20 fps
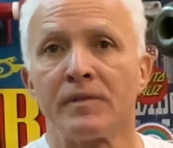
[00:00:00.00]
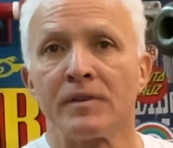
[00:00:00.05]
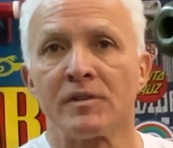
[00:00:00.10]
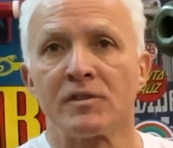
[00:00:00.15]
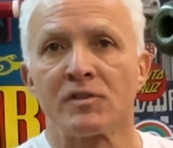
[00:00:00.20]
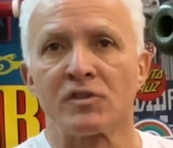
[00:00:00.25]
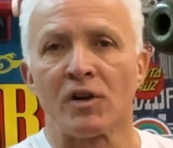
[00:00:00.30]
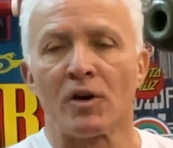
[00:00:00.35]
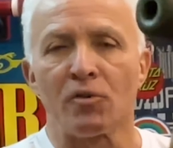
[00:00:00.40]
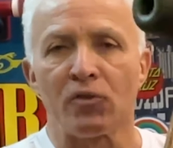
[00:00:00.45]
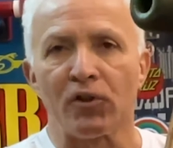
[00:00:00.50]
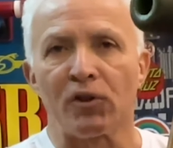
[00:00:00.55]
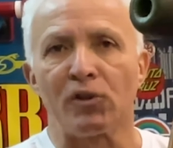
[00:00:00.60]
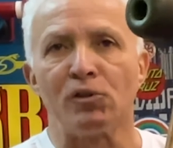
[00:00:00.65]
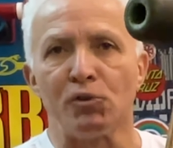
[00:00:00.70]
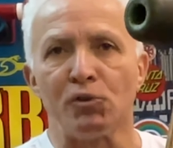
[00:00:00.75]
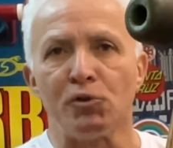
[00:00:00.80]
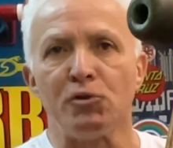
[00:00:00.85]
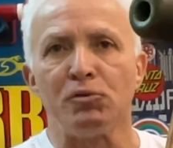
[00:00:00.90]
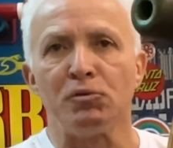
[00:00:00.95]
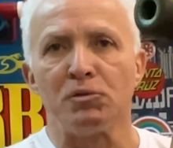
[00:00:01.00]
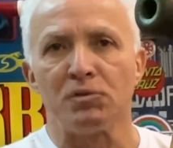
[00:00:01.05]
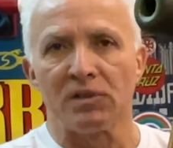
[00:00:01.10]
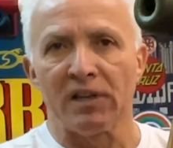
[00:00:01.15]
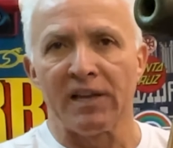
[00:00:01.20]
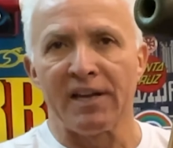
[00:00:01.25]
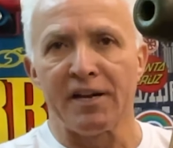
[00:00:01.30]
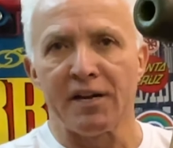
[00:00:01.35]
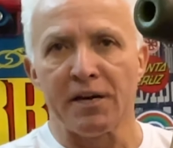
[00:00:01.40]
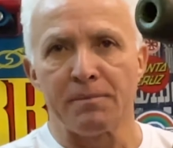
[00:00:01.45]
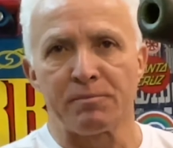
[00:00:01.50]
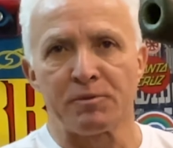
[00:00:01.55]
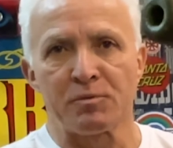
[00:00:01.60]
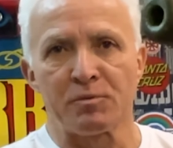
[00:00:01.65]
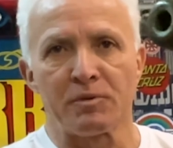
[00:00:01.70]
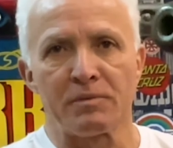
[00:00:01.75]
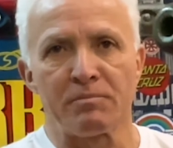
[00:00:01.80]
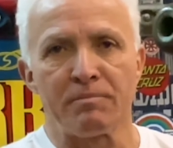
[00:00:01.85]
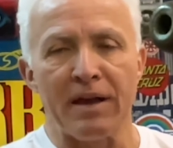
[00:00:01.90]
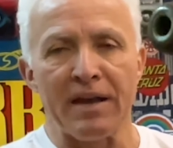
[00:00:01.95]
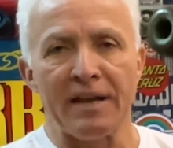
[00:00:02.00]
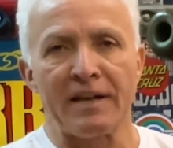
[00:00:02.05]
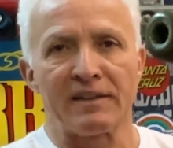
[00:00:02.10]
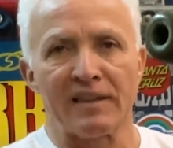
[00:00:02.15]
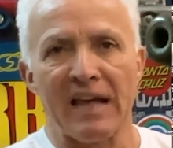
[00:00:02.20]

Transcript: So the glue layups would make it